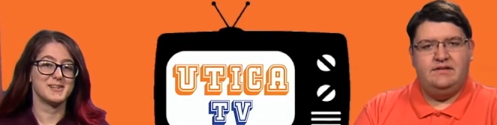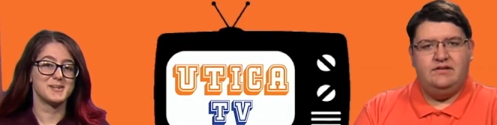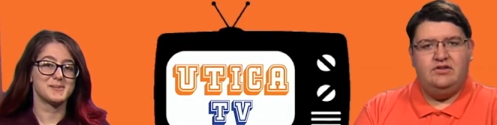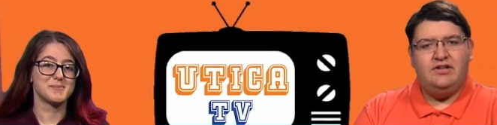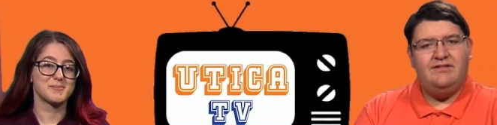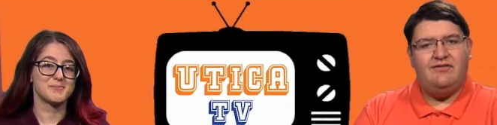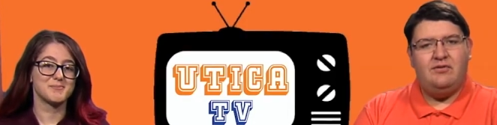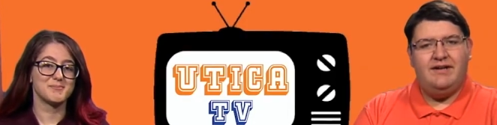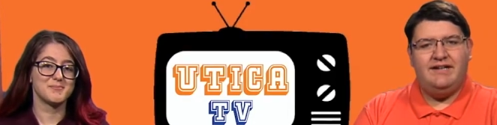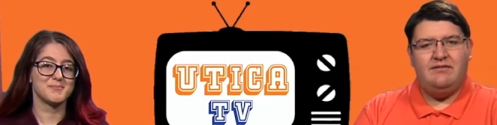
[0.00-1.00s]
Speaker 1: Looking for
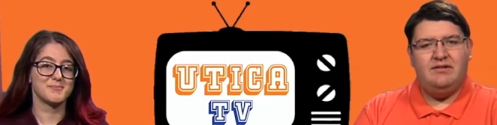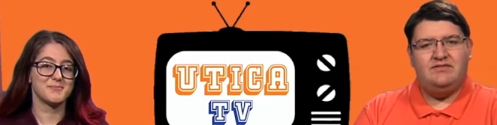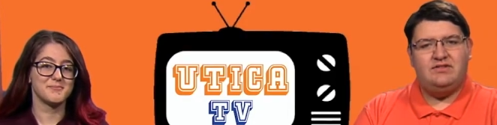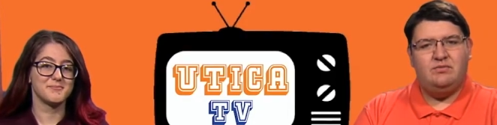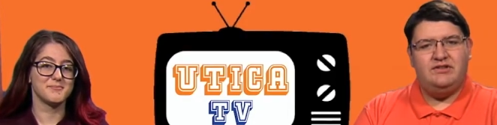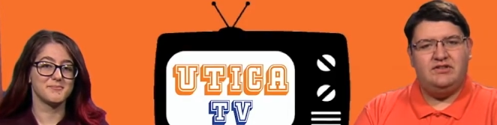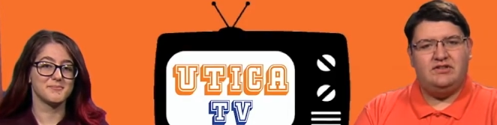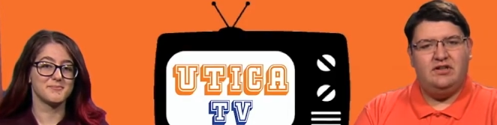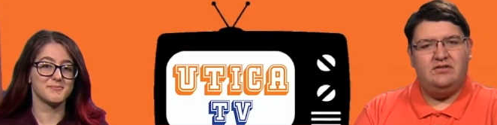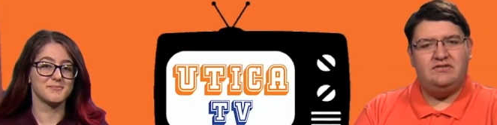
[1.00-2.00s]
a way to get rid of some winter
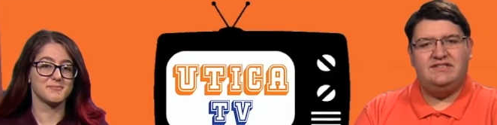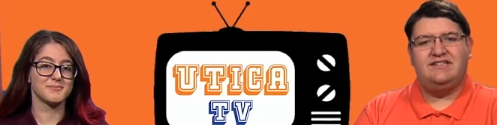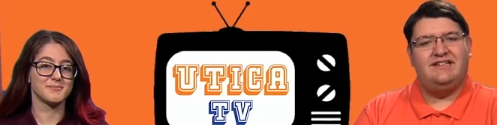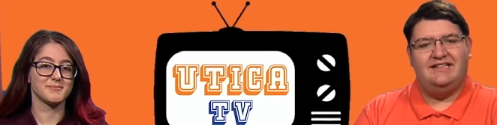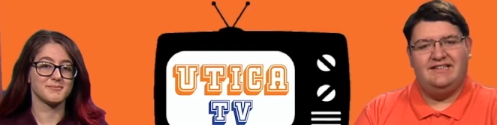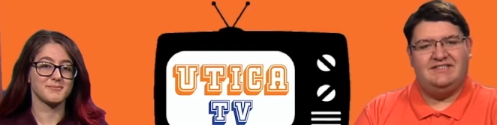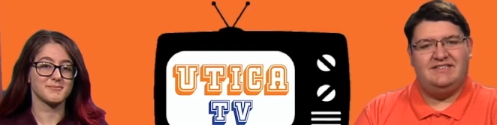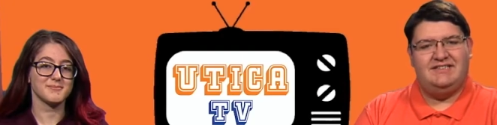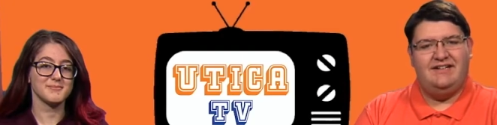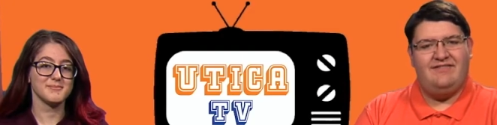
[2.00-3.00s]
clothes? Then this
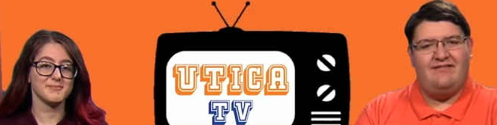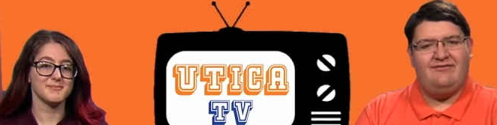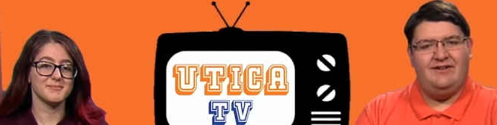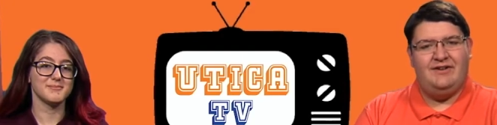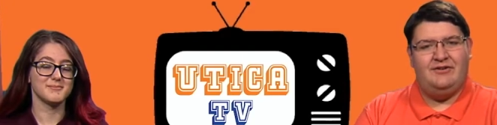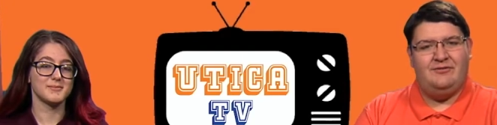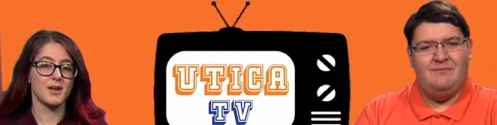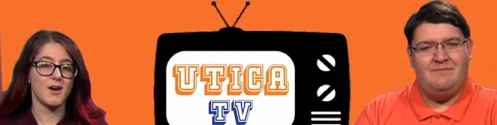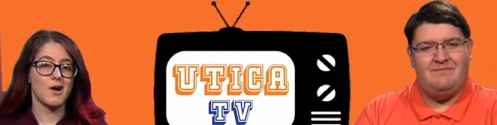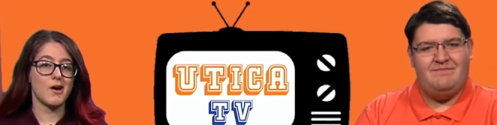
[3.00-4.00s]
is the event for you.
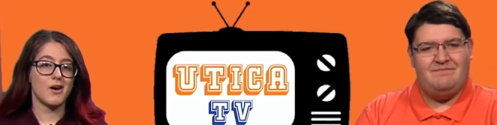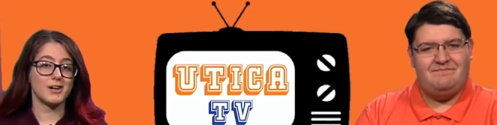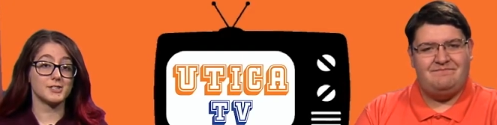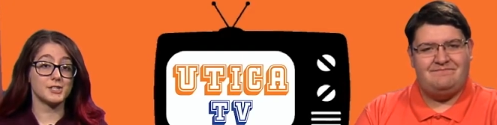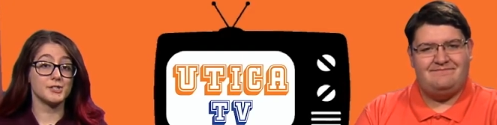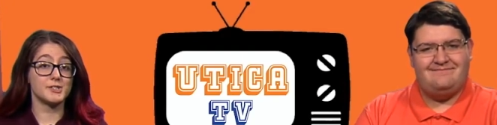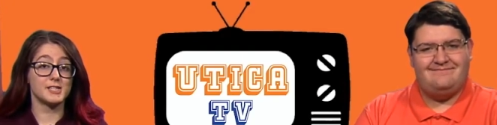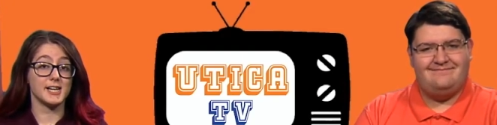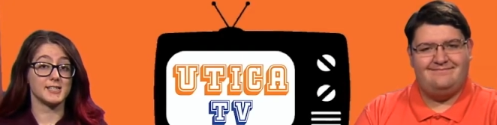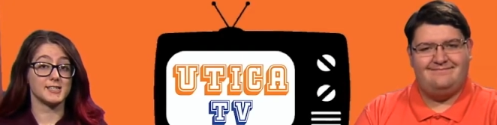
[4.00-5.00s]
Speaker 2: On
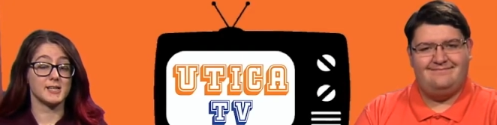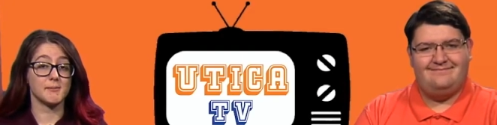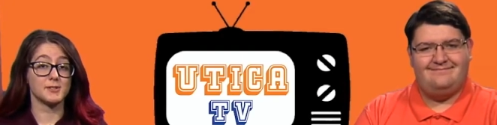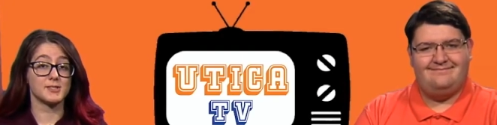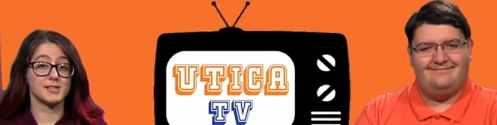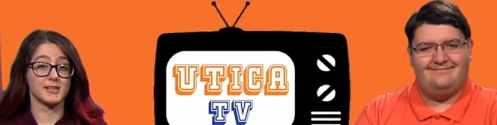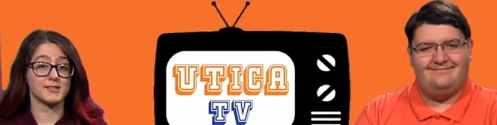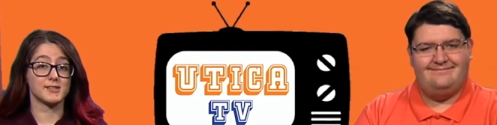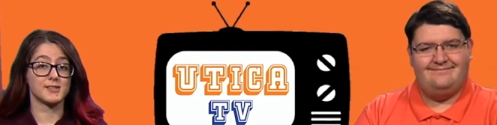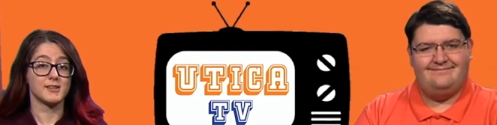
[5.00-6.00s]
Tuesday, December
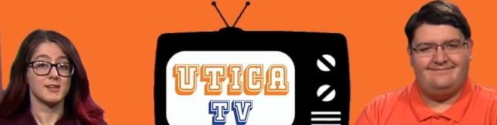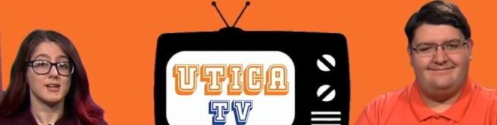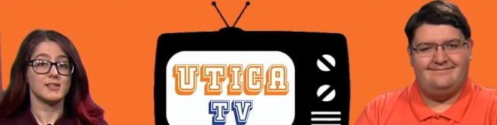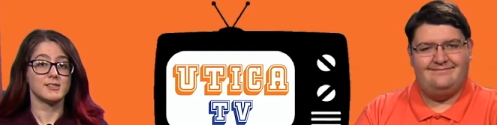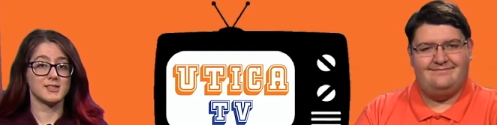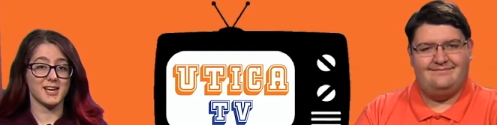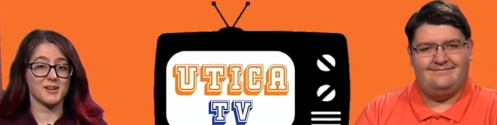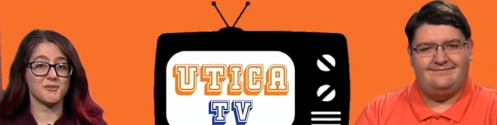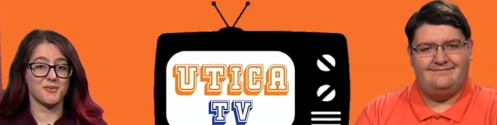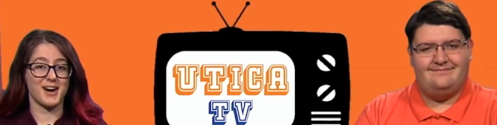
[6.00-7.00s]
6th,
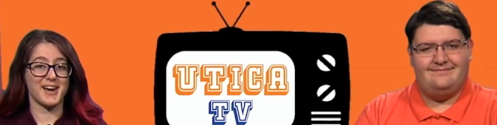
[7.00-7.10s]
Theta Phi